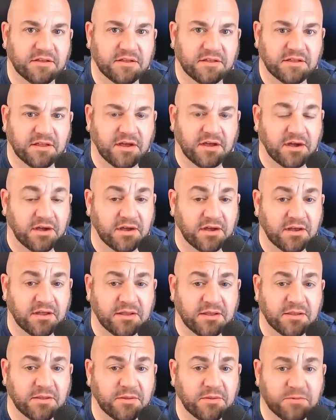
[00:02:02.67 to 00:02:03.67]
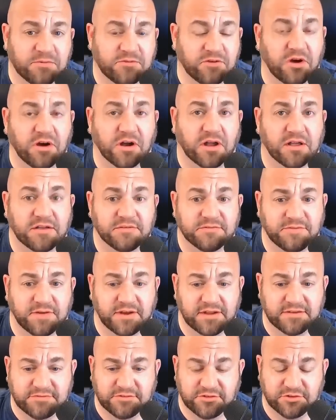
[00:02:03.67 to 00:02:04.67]
uh, talk on
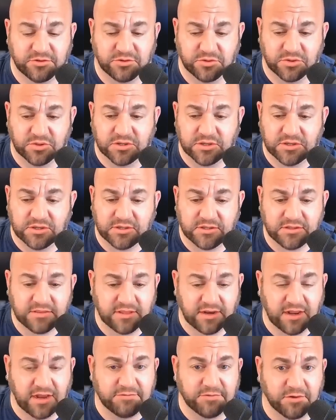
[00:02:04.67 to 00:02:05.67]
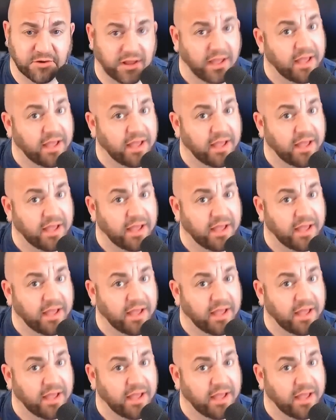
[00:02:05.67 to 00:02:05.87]
52 that I've heard.